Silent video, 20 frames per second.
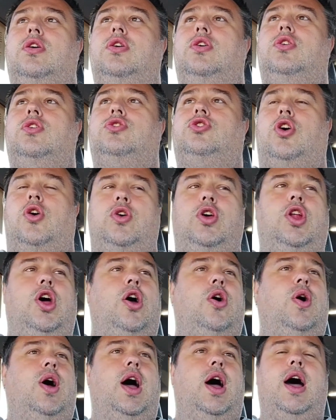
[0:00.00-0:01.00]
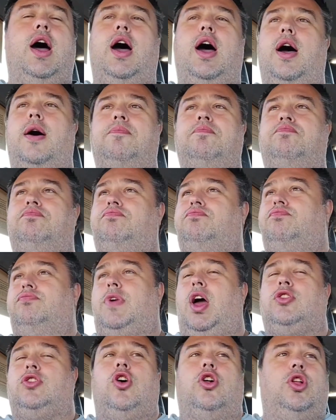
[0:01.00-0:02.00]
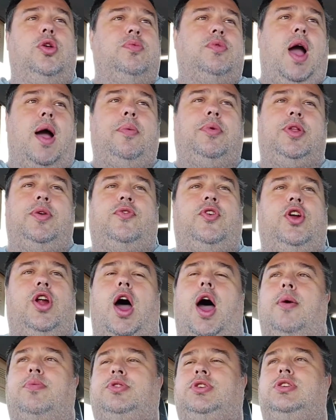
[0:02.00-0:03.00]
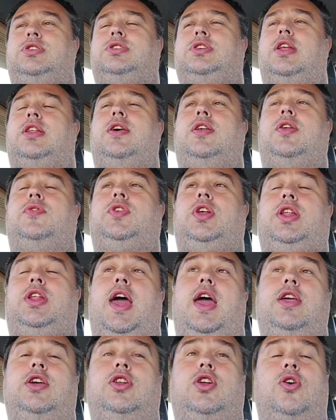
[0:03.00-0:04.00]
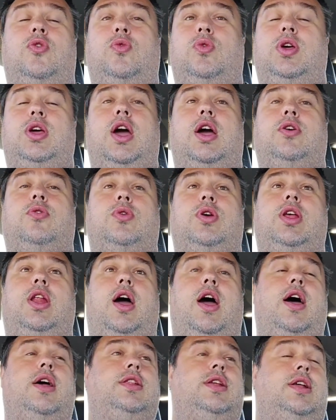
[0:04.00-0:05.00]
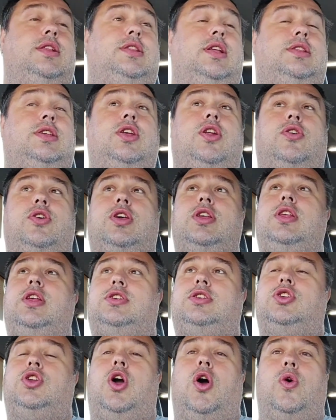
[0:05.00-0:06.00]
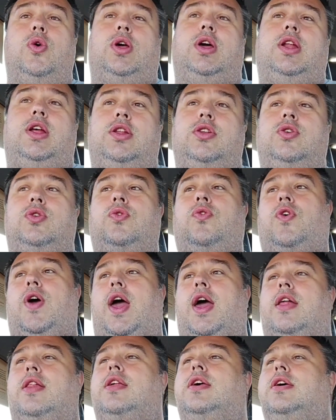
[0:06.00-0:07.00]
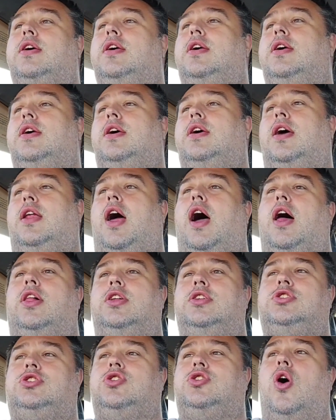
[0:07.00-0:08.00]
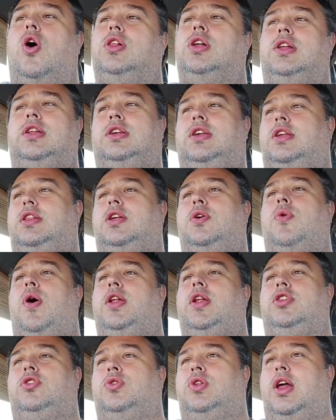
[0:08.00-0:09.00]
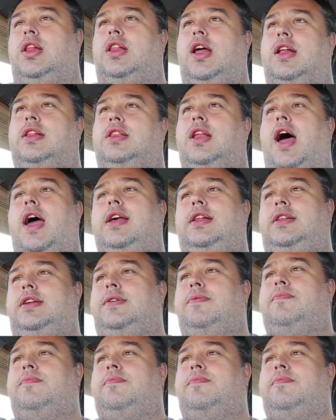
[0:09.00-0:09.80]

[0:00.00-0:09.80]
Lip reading: So, I told him a couple different options, and at the end of the day, we agreed on that, he needs to go get a new fan, and I'll install it. He didn't want to do that night.